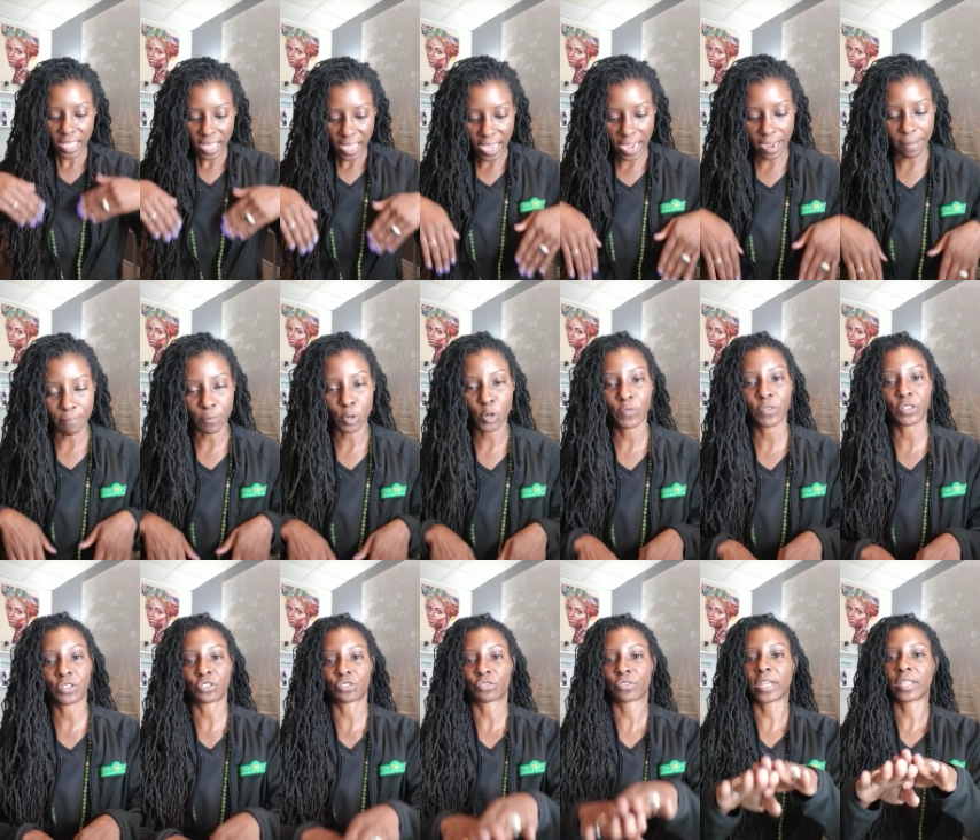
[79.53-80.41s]
I move
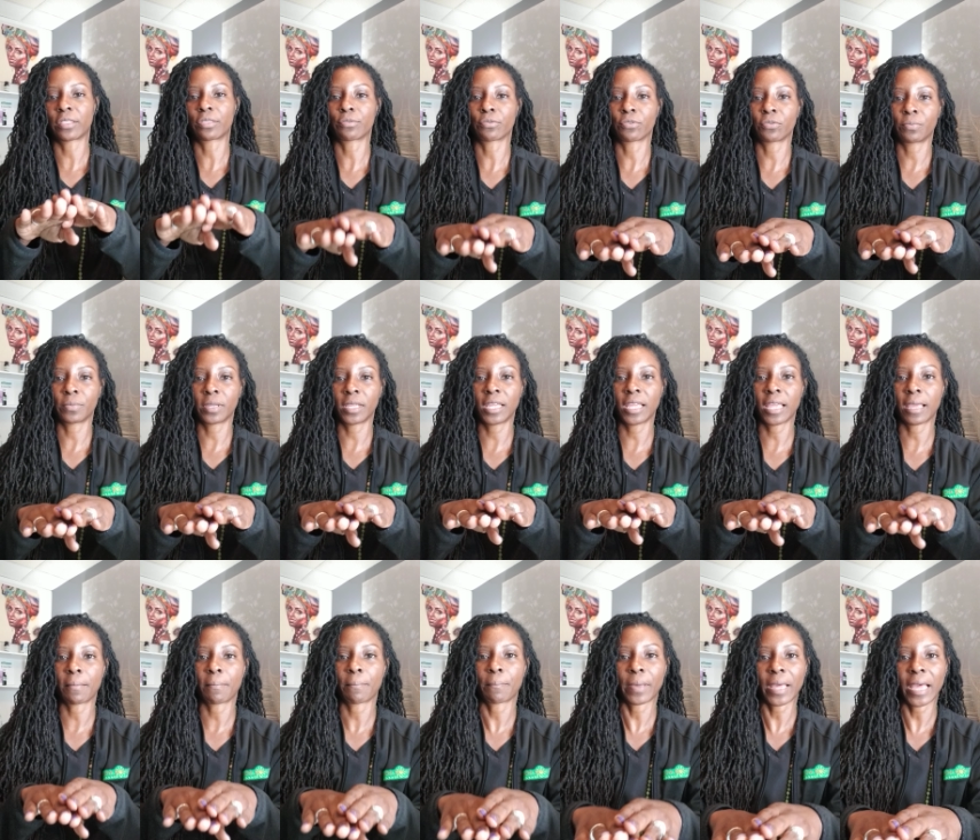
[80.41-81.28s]
it straight through me
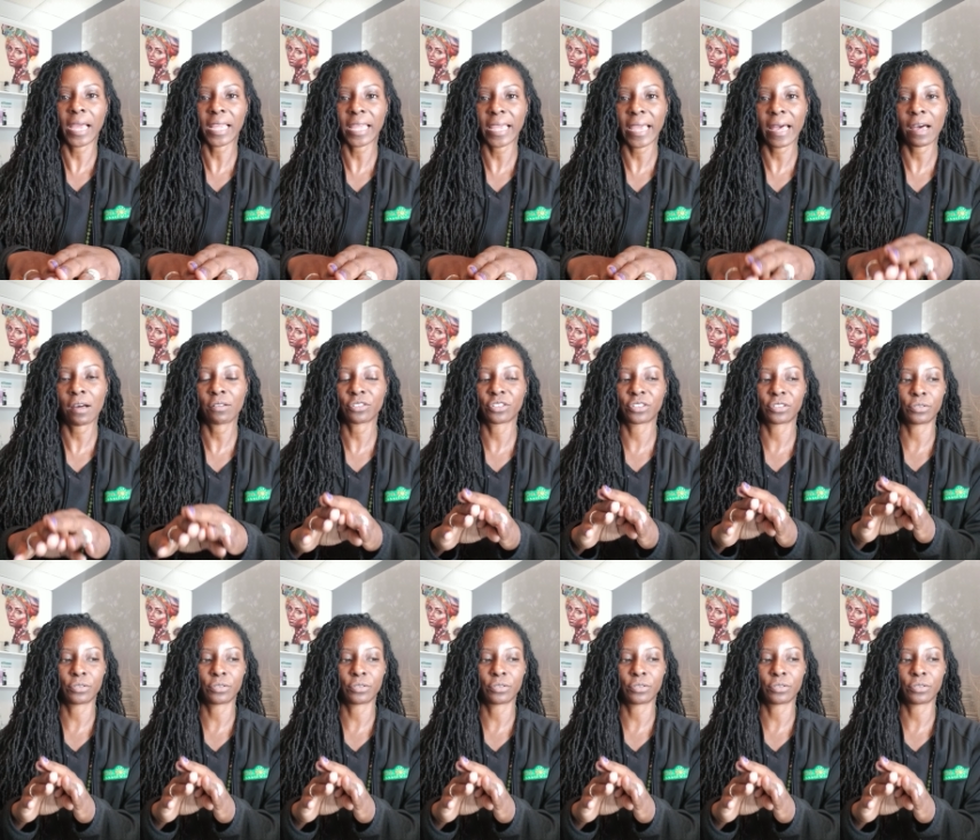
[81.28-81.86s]
and back out